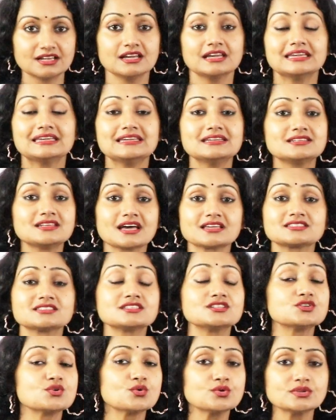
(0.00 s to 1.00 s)
He
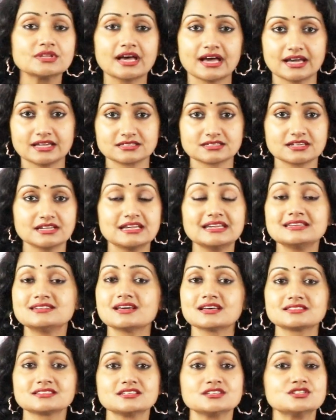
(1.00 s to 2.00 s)
doesn't know that, he
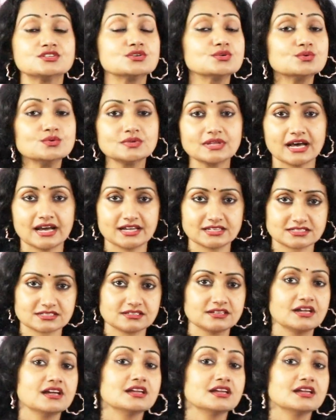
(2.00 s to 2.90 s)
doesn't do that,